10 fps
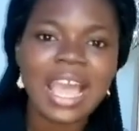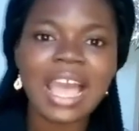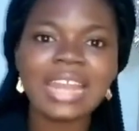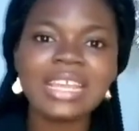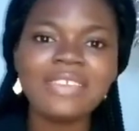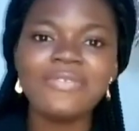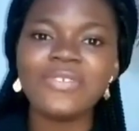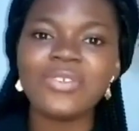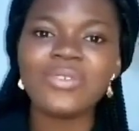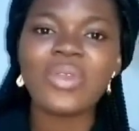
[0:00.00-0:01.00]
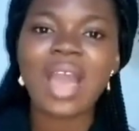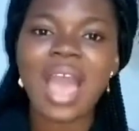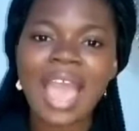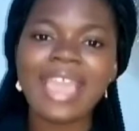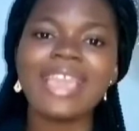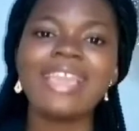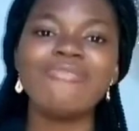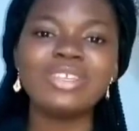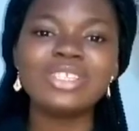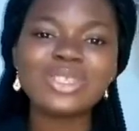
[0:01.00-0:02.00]
And if you are a
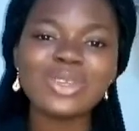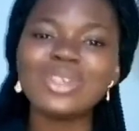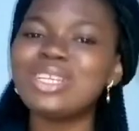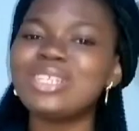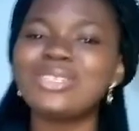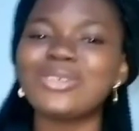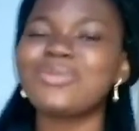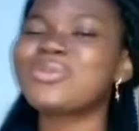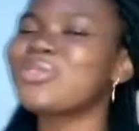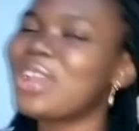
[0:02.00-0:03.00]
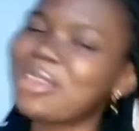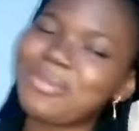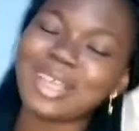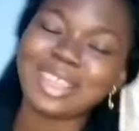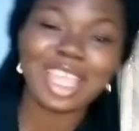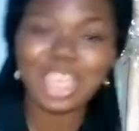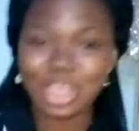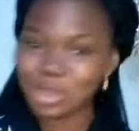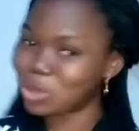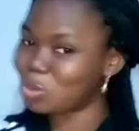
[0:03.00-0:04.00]
returning subscriber,
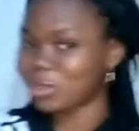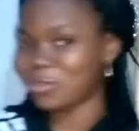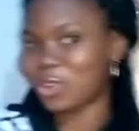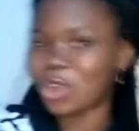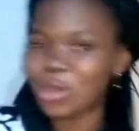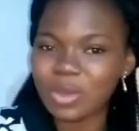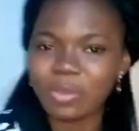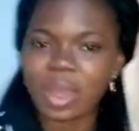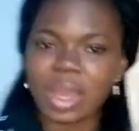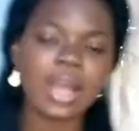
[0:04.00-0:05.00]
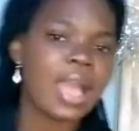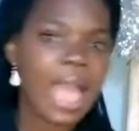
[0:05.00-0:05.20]
thank you so much for coming back.